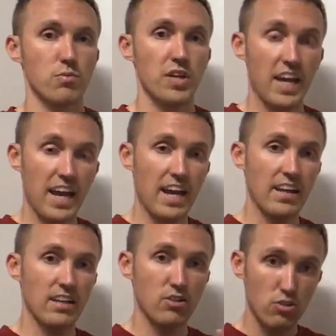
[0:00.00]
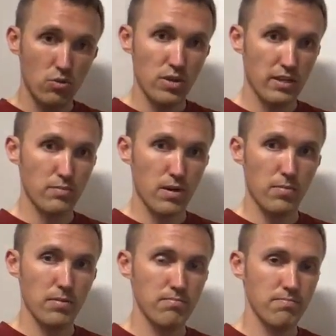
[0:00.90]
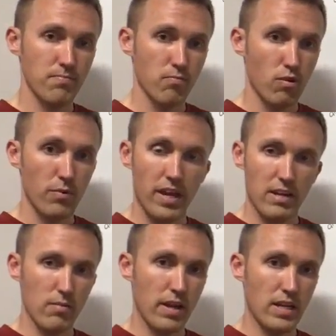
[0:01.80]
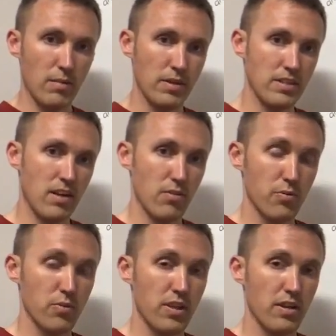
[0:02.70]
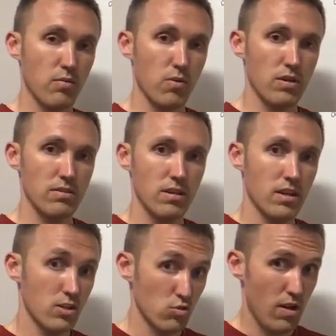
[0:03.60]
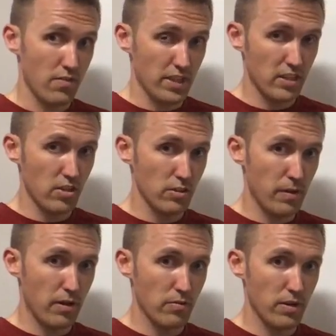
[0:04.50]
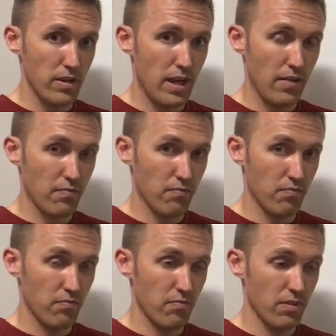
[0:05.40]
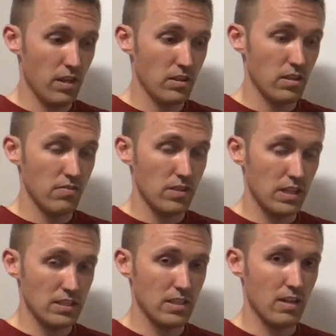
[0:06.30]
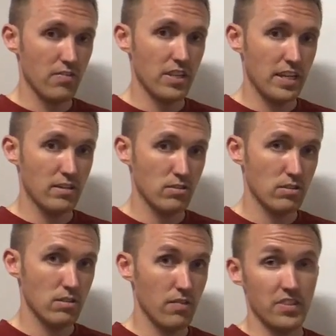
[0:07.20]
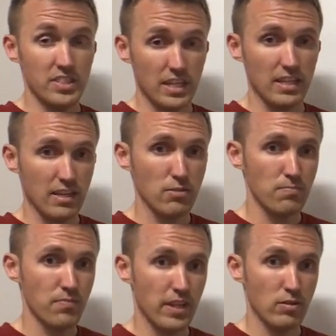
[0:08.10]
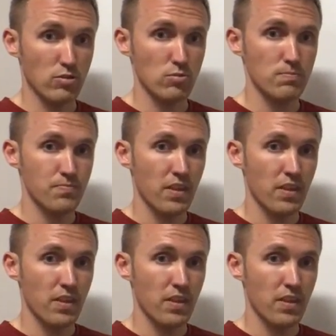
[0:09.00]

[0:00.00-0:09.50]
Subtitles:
We had a two-layer problem where we had a ray coming down through layer 1, traveling along the boundary at the velocity of the layer of the second layer, layer 2,